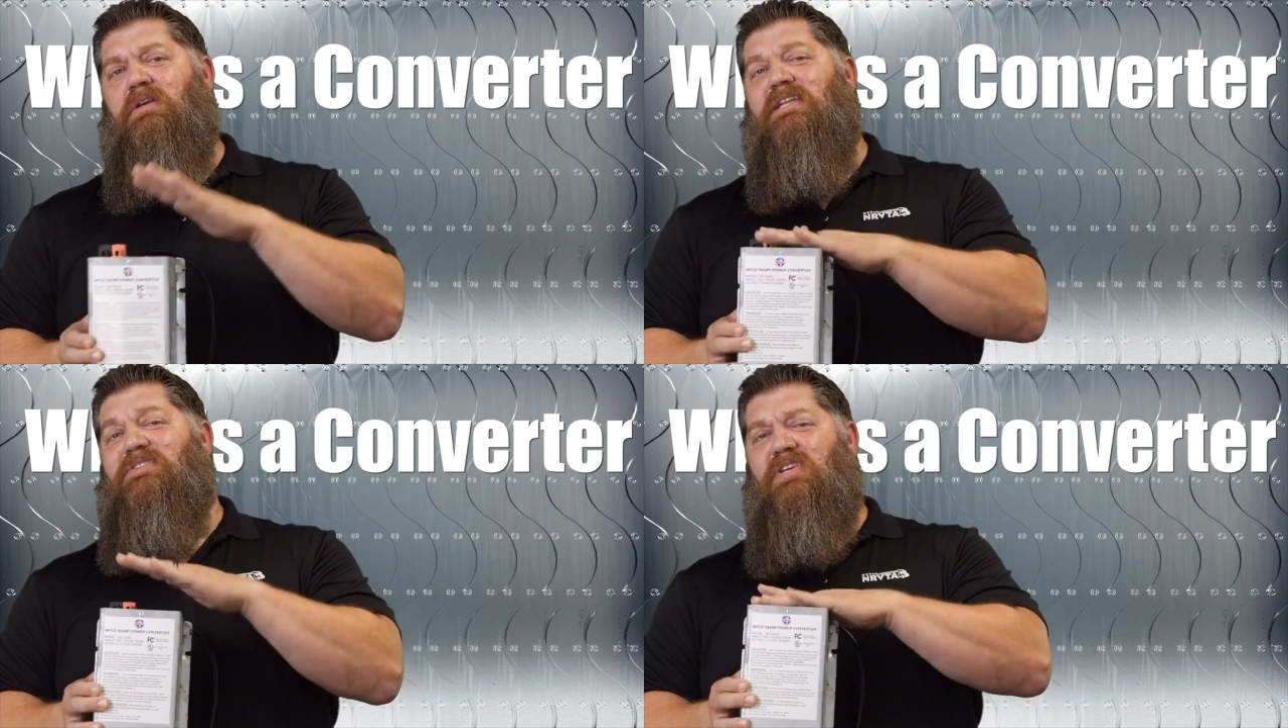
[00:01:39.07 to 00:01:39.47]

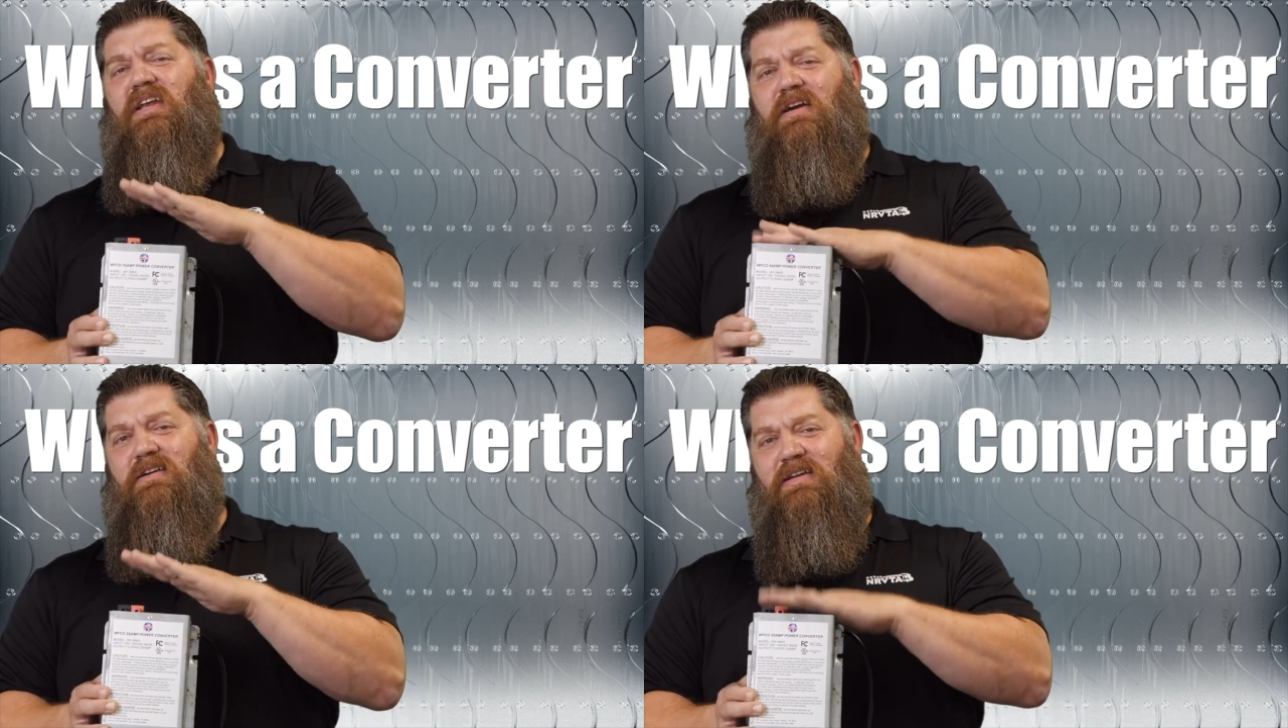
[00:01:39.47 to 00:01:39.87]

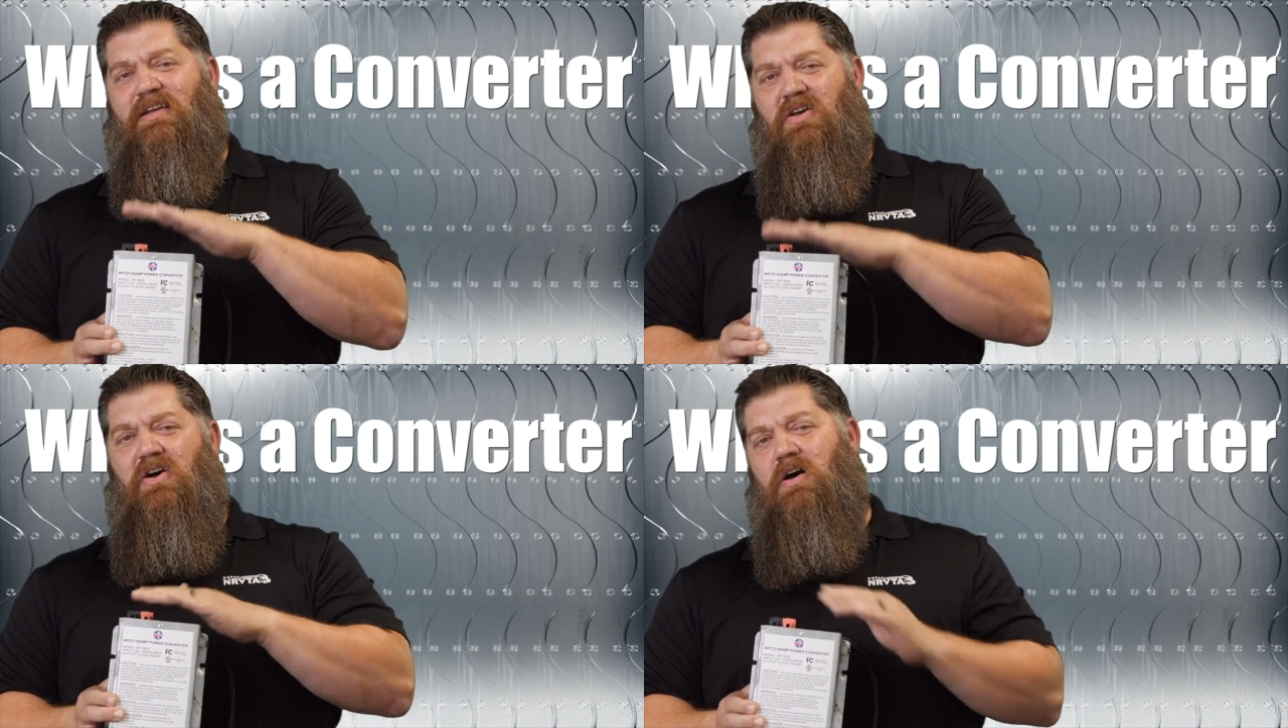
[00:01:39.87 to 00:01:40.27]
consider
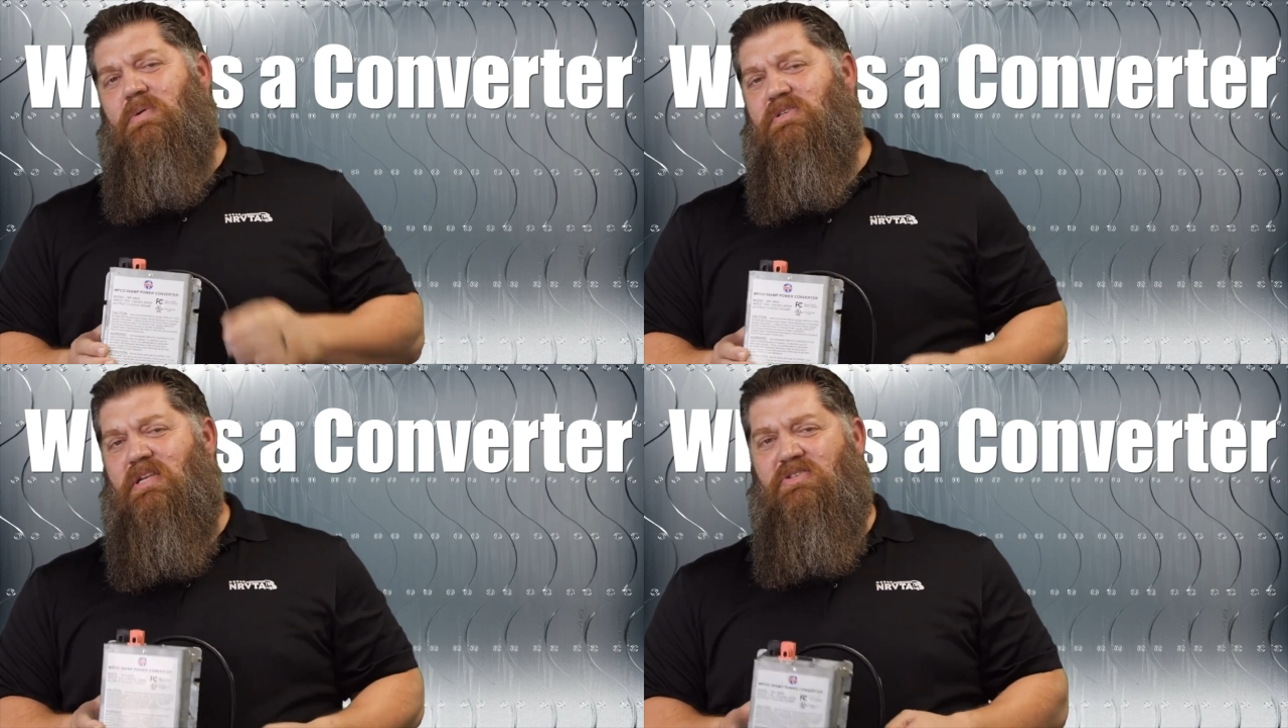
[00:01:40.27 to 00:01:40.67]

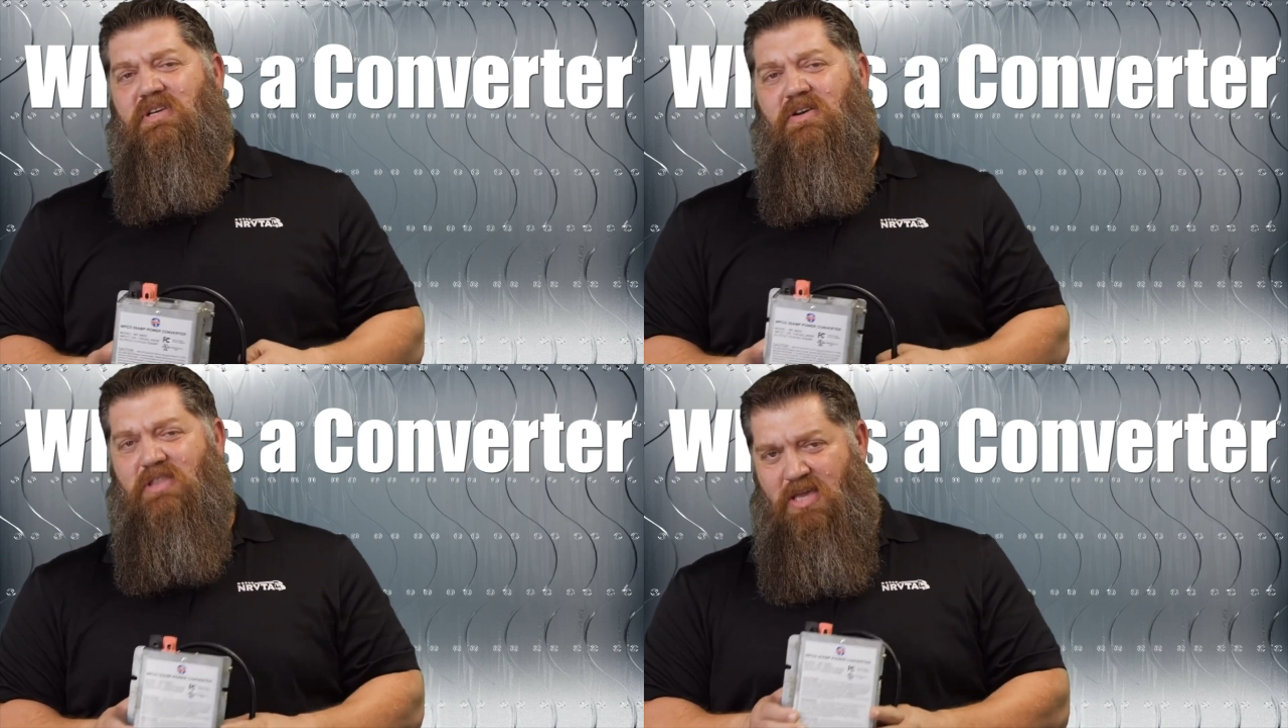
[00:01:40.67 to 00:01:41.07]
always
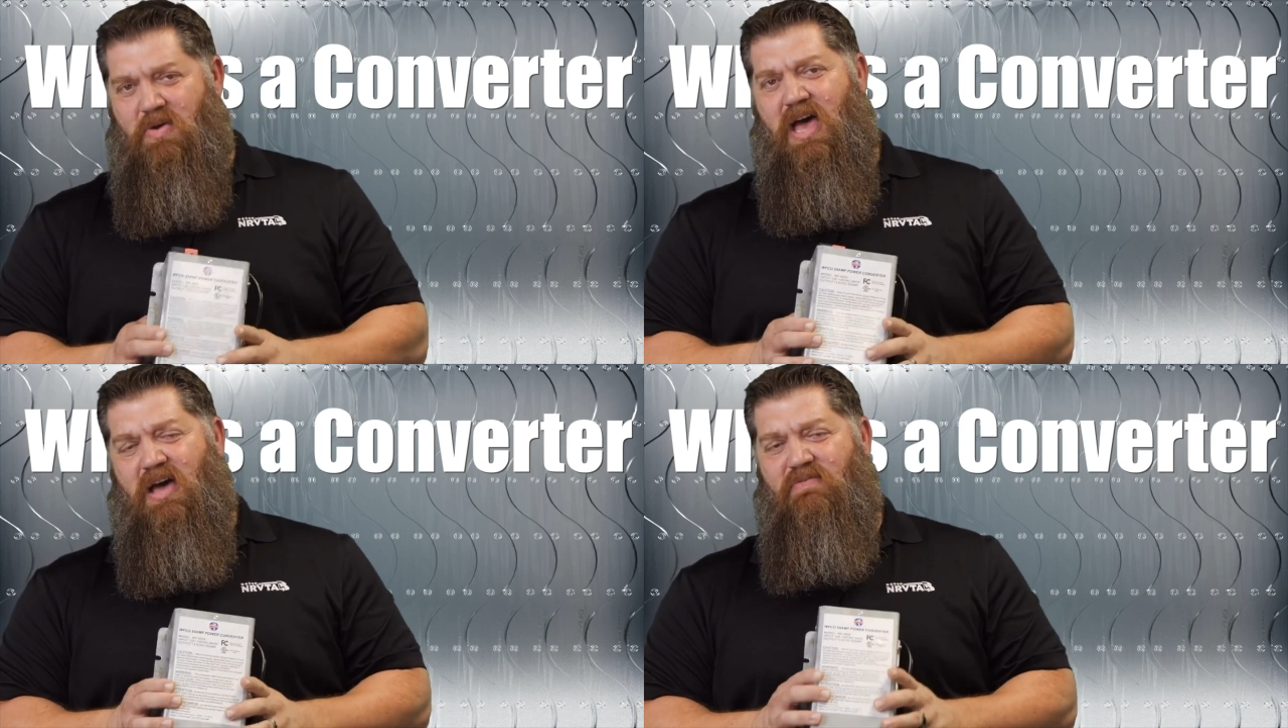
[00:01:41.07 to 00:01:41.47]
consider that
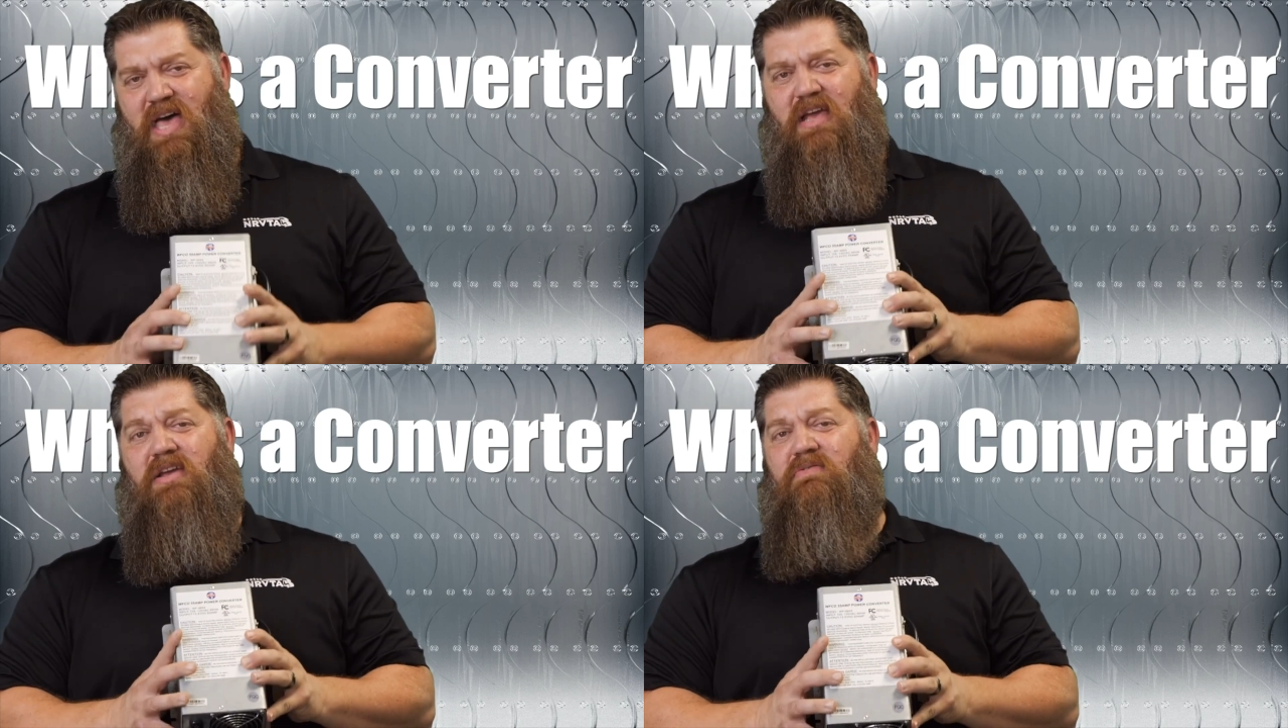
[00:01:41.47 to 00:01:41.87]
you have
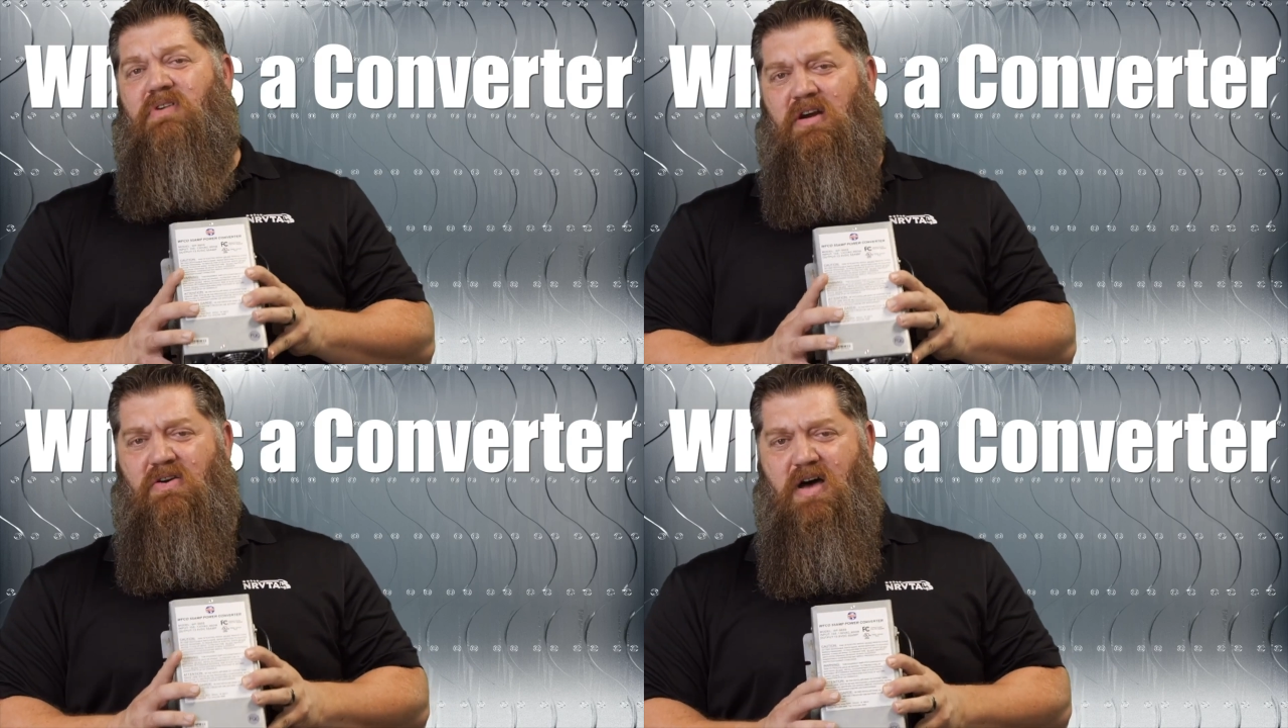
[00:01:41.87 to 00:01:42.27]
that
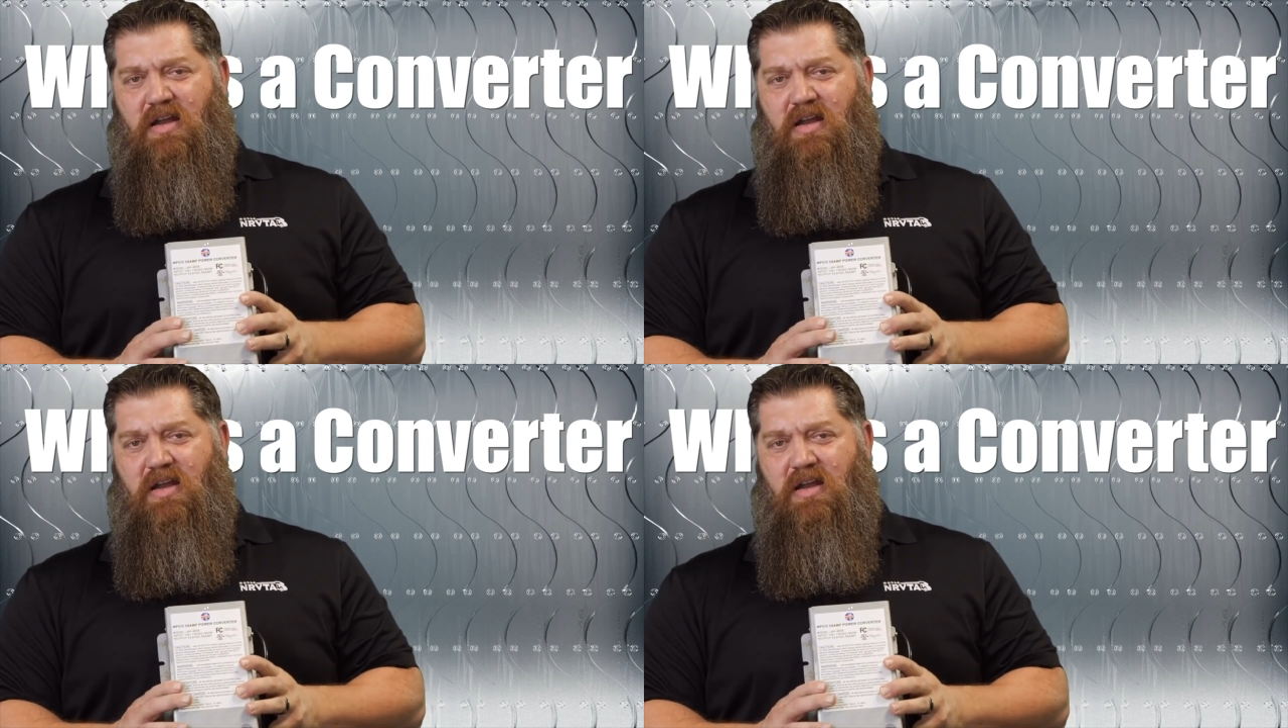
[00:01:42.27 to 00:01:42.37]
converter